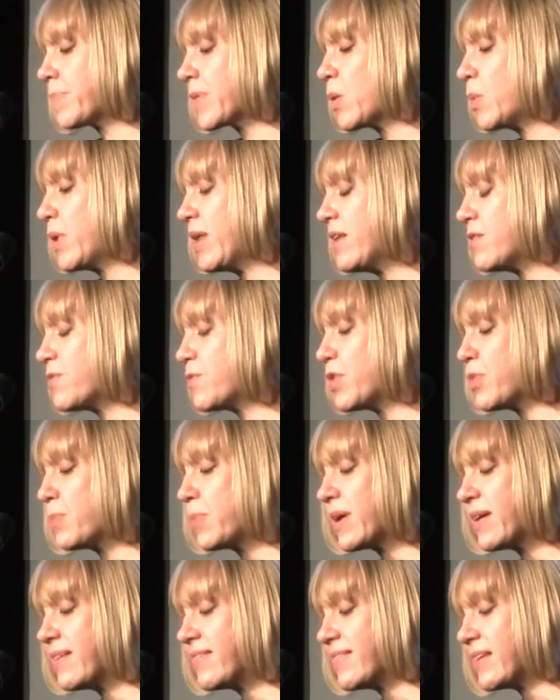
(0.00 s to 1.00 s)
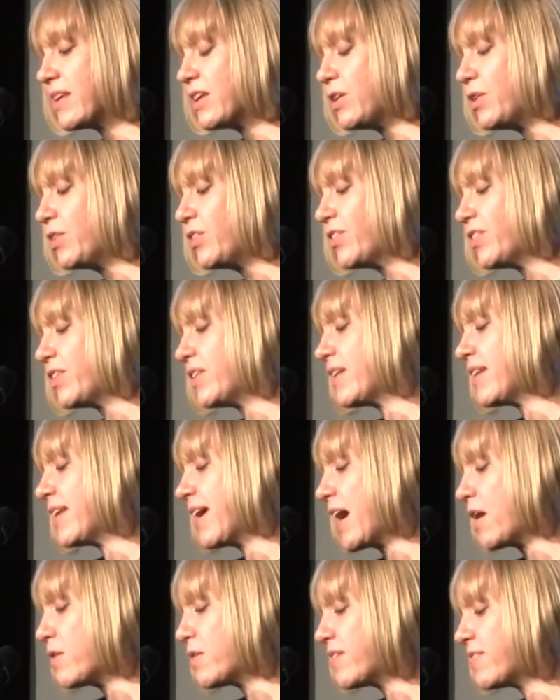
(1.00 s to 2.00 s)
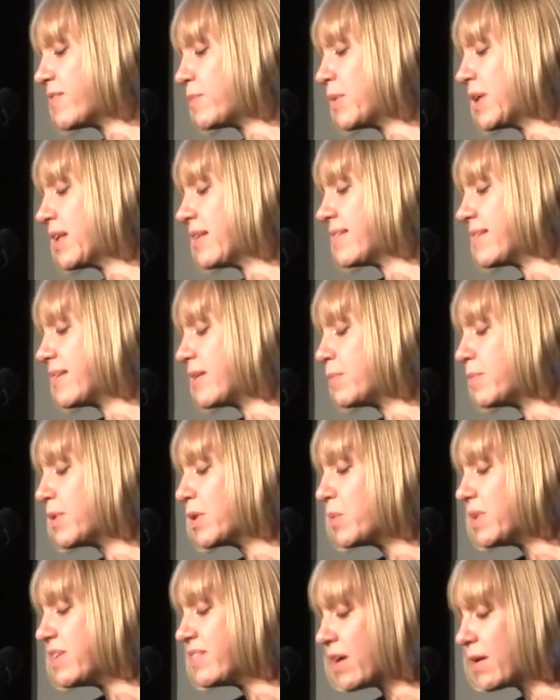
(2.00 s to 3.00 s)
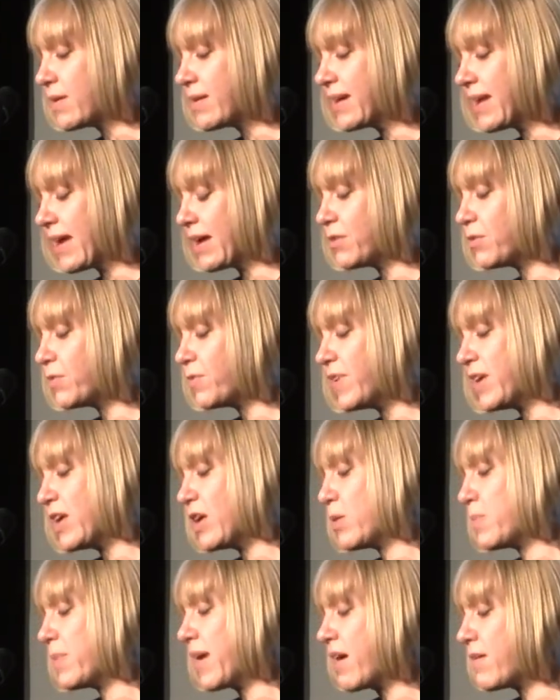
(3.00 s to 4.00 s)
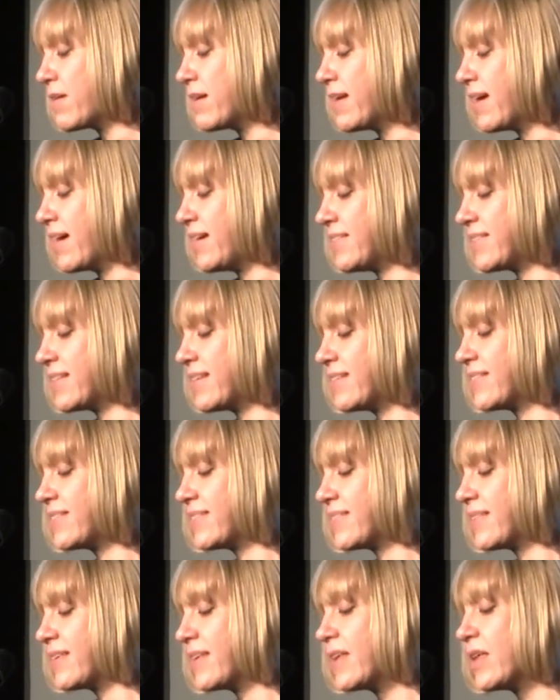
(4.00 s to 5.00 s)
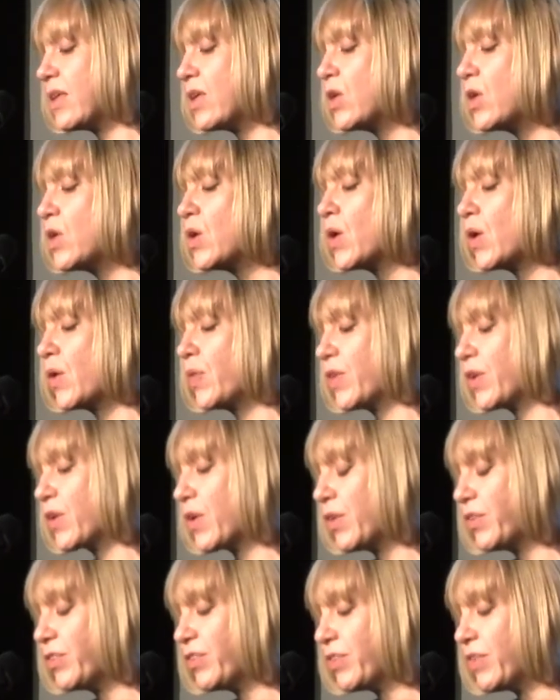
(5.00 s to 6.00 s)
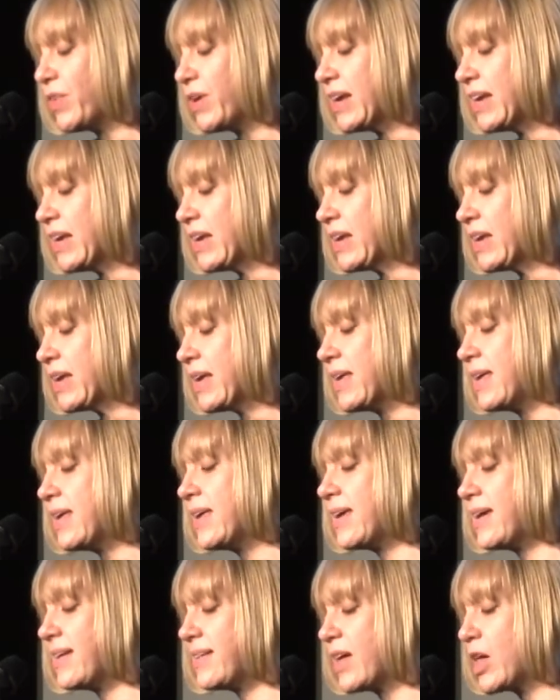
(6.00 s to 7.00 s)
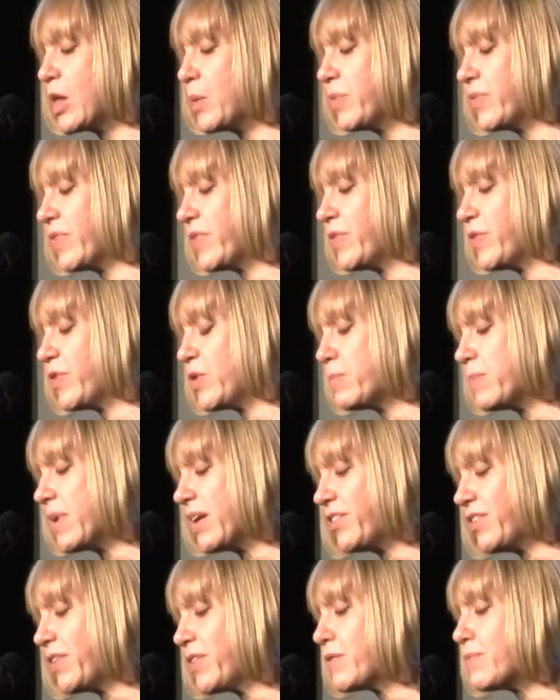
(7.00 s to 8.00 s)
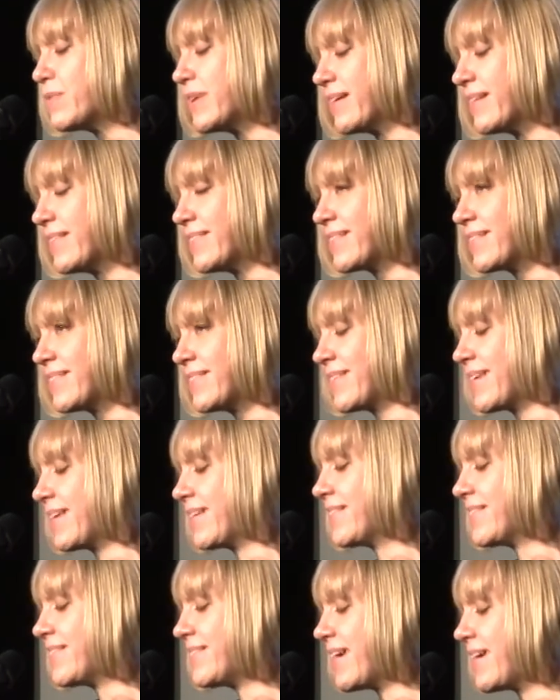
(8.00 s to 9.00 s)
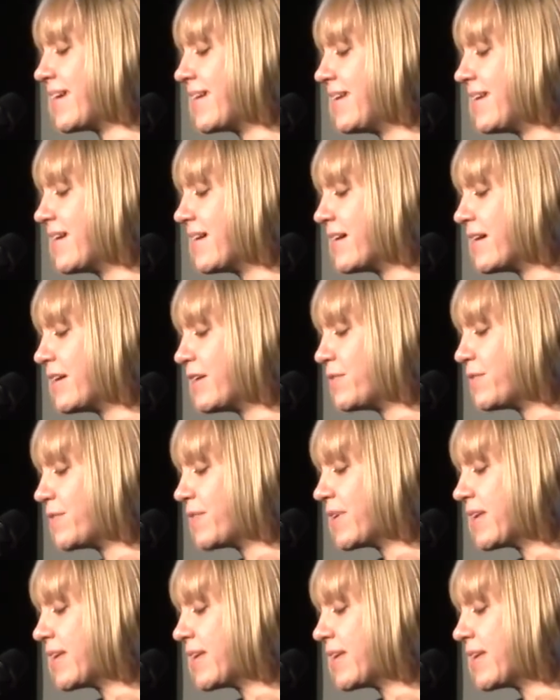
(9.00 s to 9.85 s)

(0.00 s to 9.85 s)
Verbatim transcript: We live with persecution and harassment, but we don't let fear paralyse us. On the contrary, it helps us to measure the risks and stay alive,